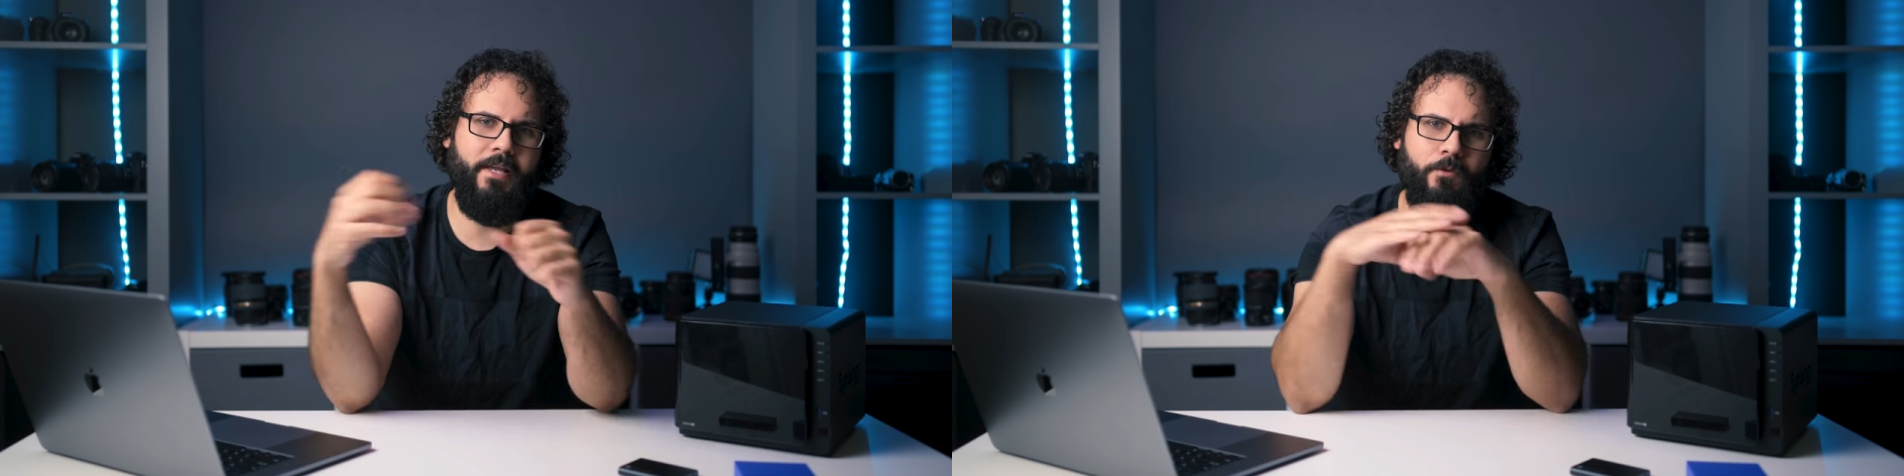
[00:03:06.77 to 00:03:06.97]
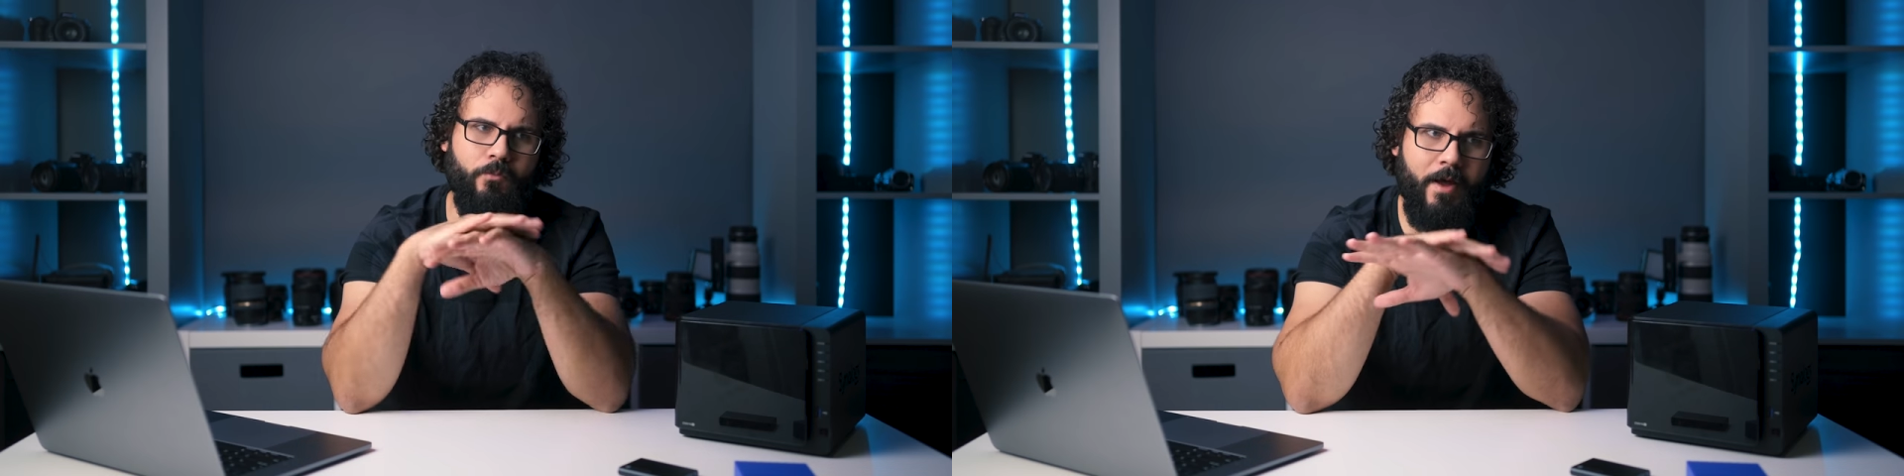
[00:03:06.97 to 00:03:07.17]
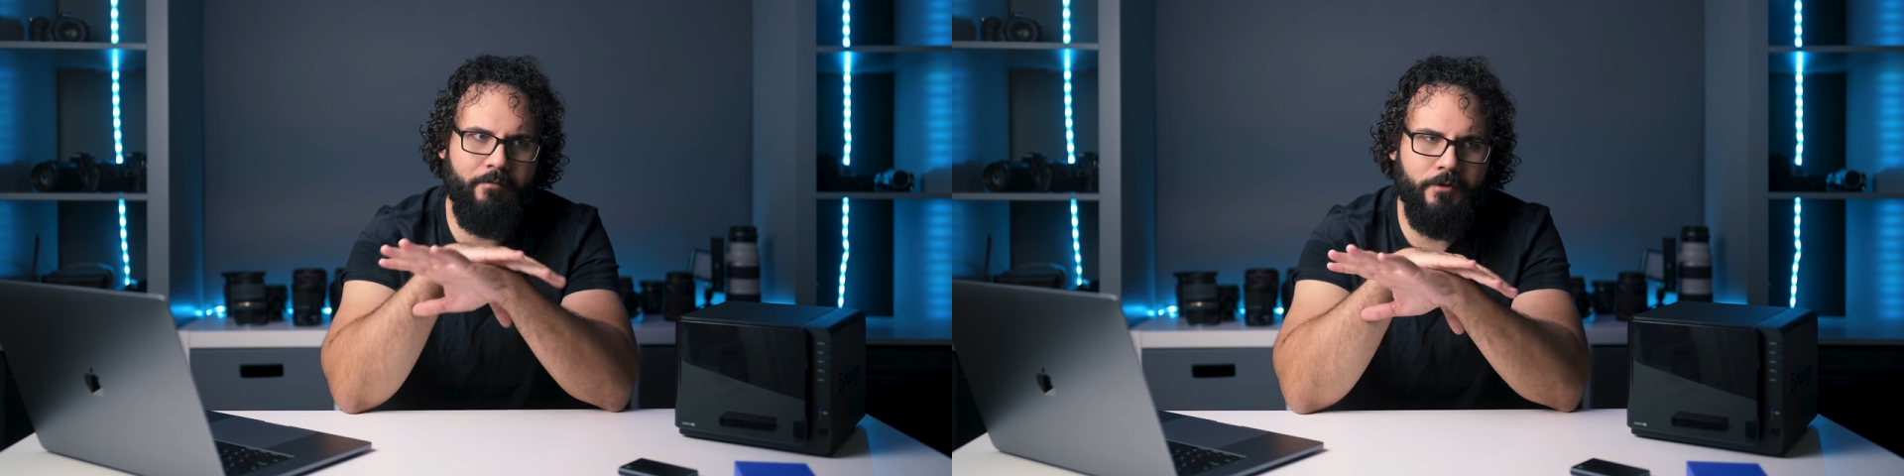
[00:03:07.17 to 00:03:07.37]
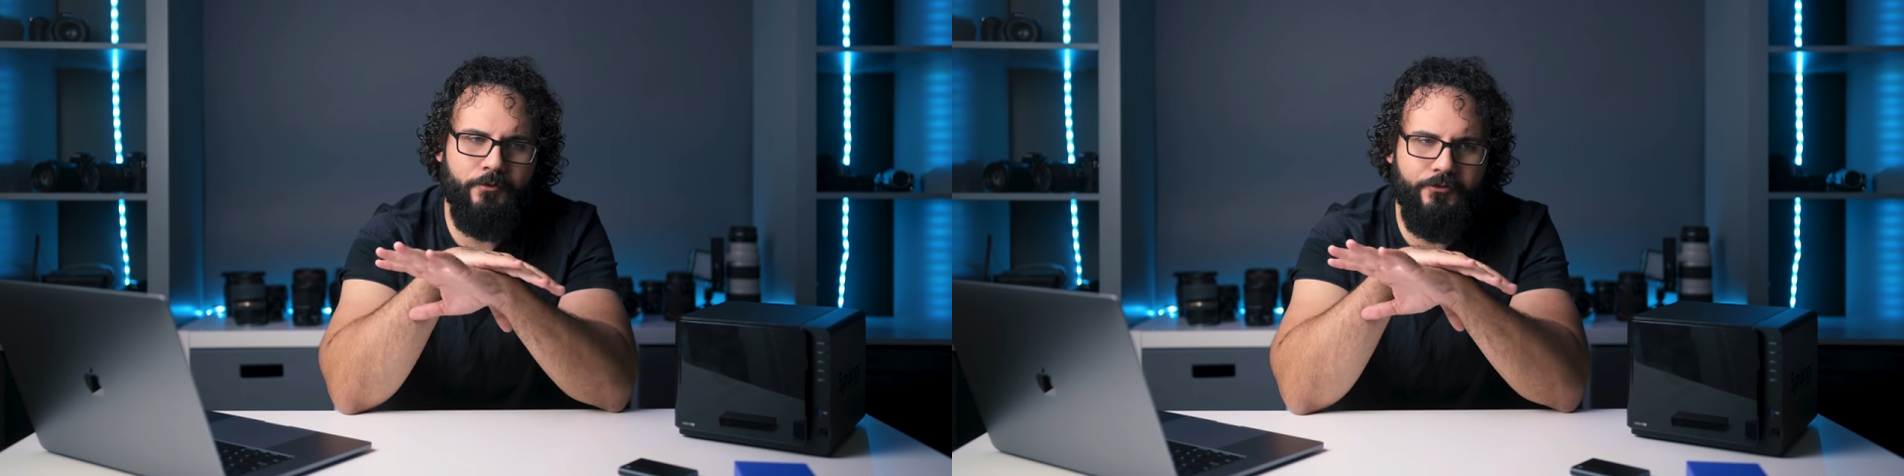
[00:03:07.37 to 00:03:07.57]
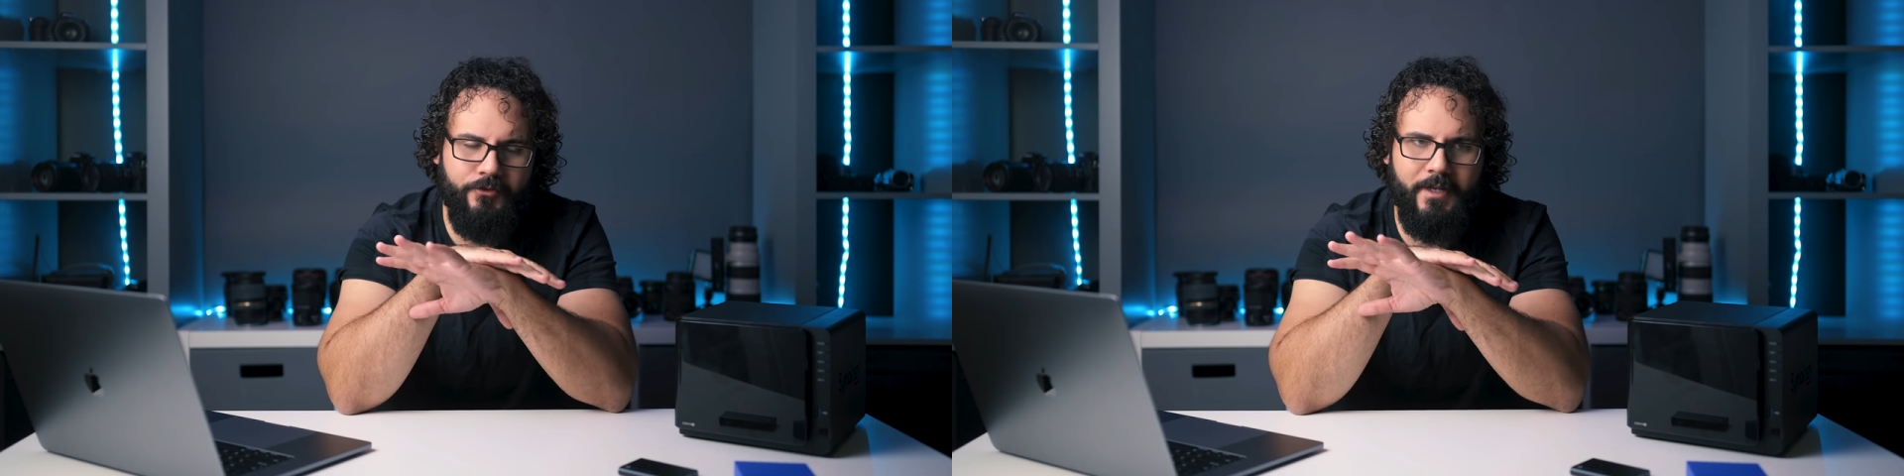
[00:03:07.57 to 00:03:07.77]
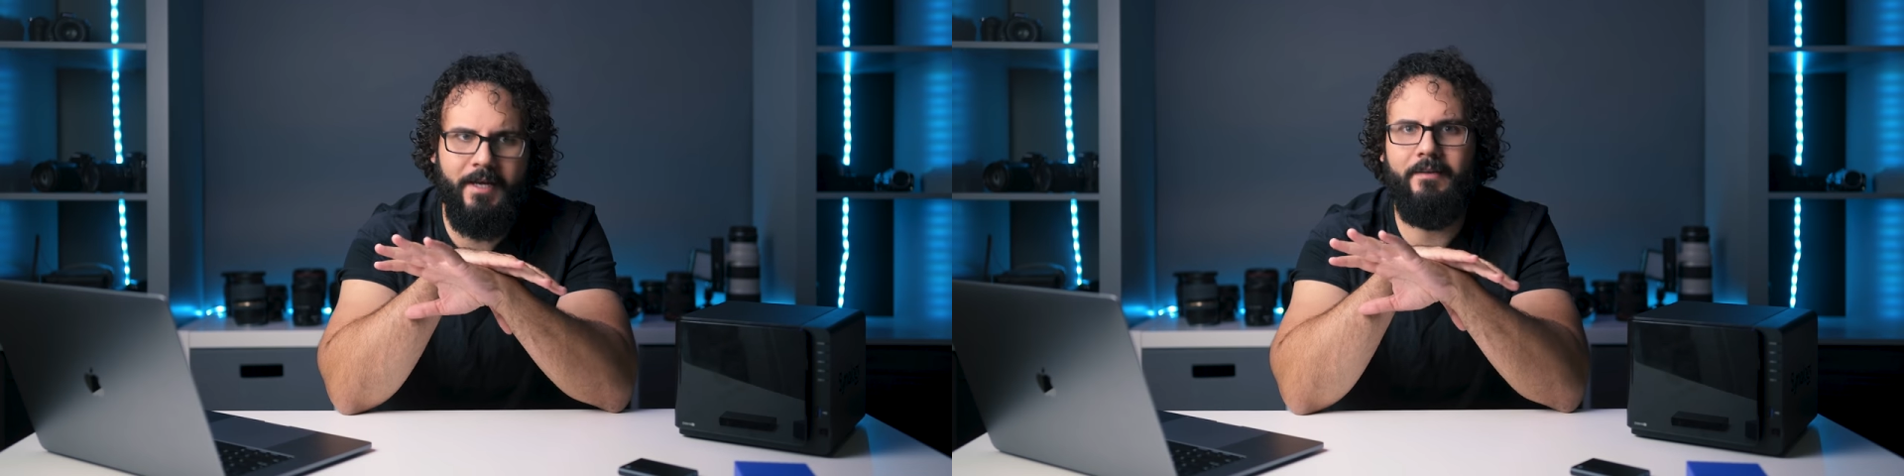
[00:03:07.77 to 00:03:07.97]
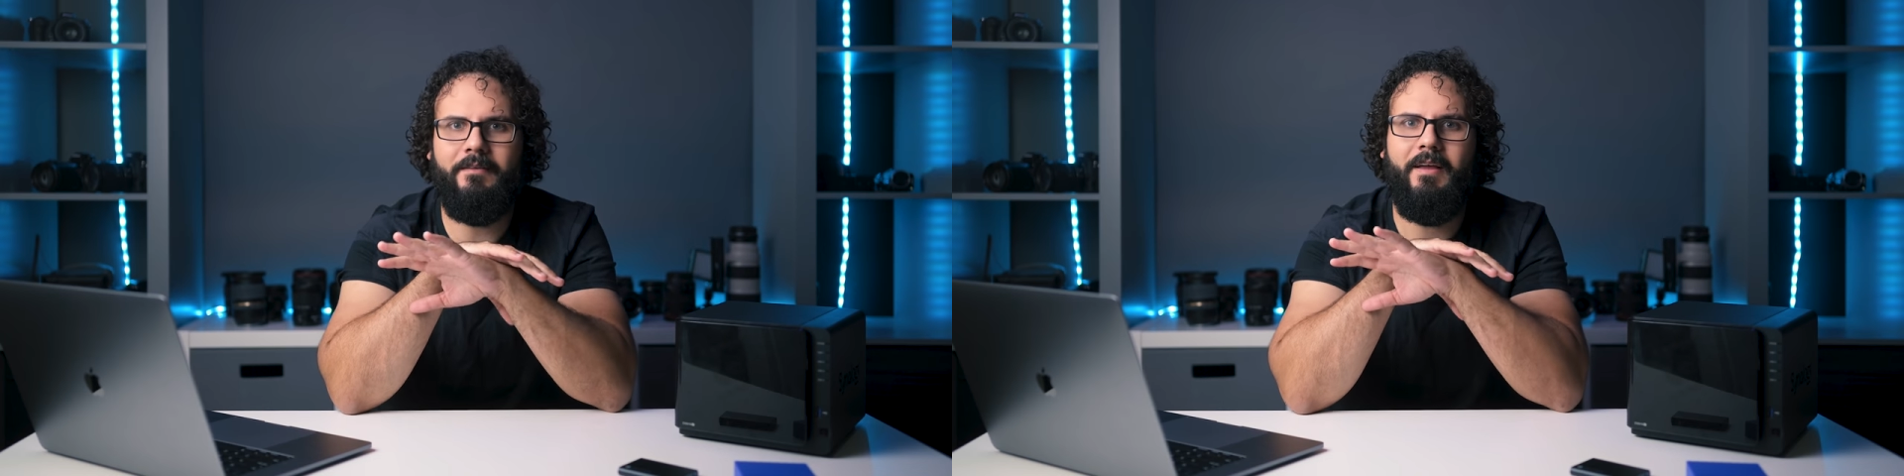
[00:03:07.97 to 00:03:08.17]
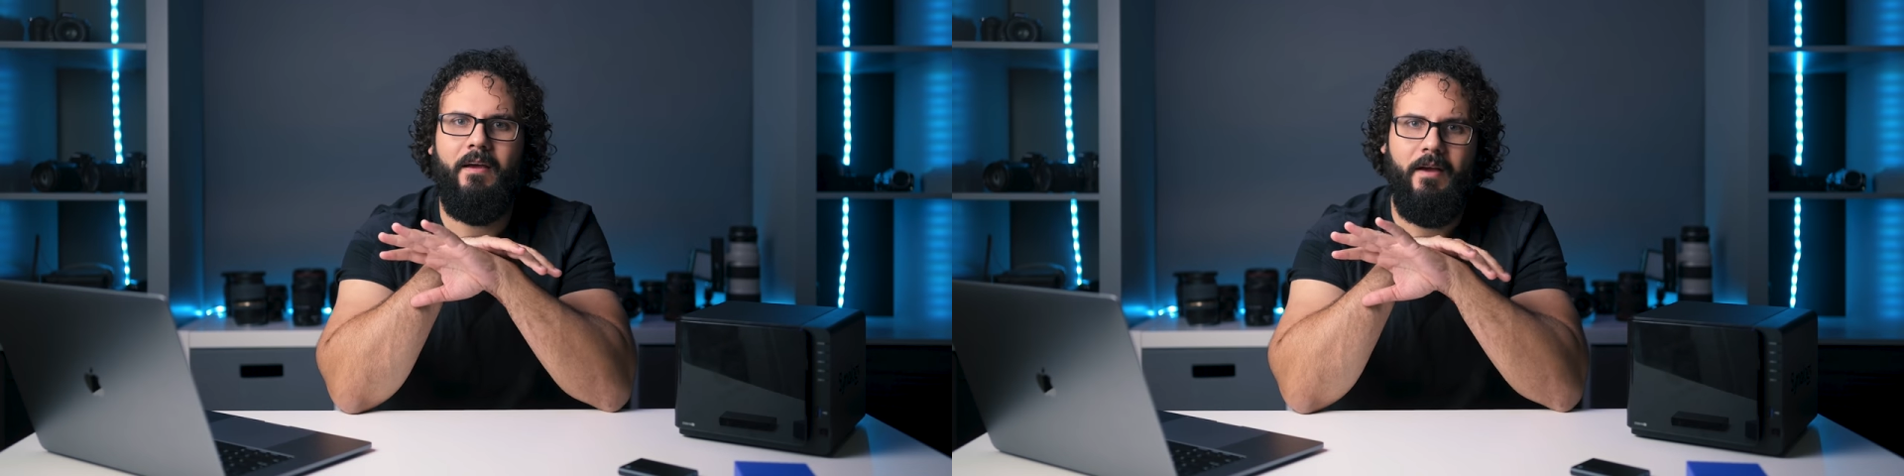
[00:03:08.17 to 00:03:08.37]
It revolutionized